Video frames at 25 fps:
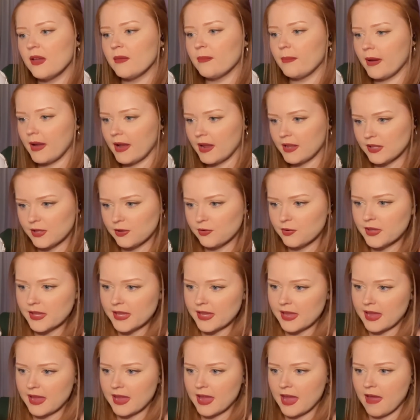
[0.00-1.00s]
by
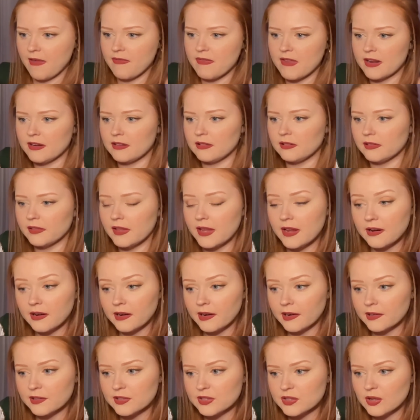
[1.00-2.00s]
Yuki, and then
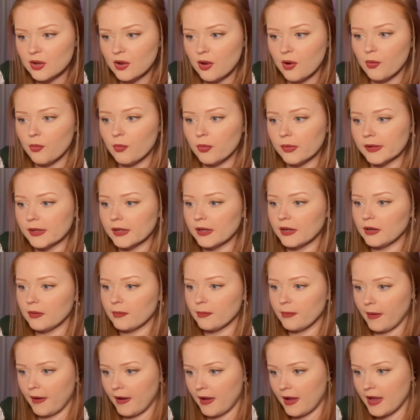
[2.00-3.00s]
lyrics were
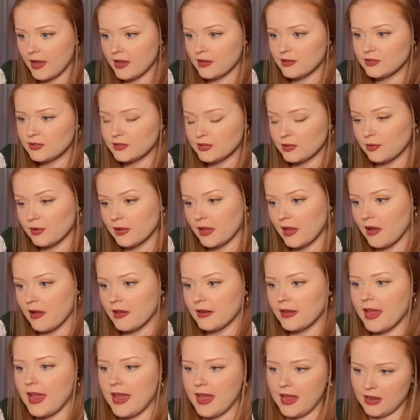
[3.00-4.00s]
by Soyeon
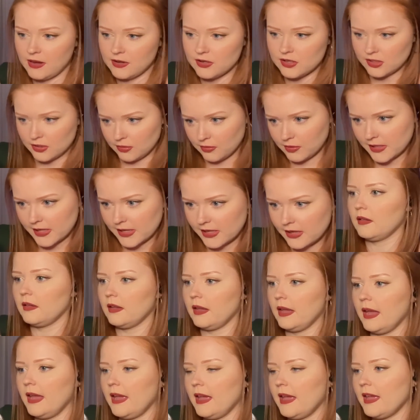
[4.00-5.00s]
and Yuki.
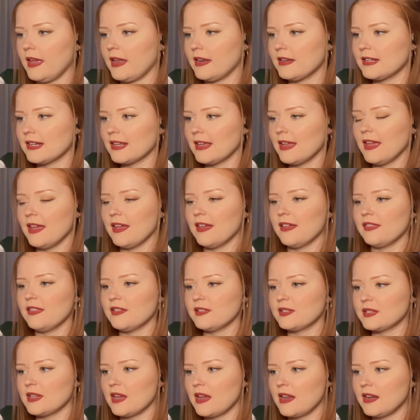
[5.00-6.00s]
And the
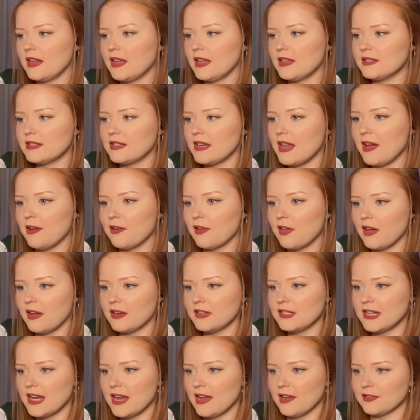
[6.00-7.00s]
sun has now gone
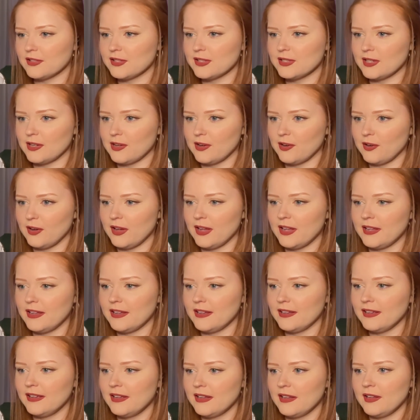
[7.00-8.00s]
down, so
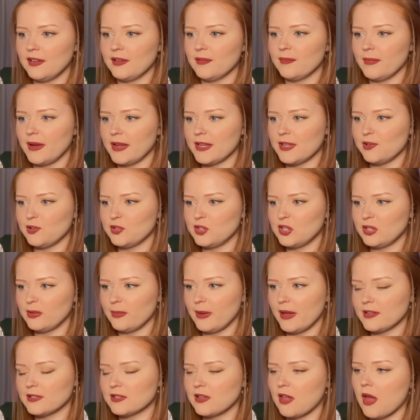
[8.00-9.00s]
my YouTube
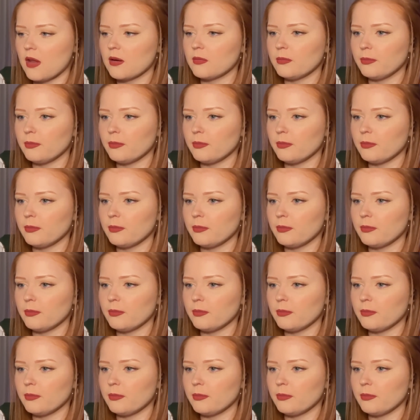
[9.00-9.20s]
has gone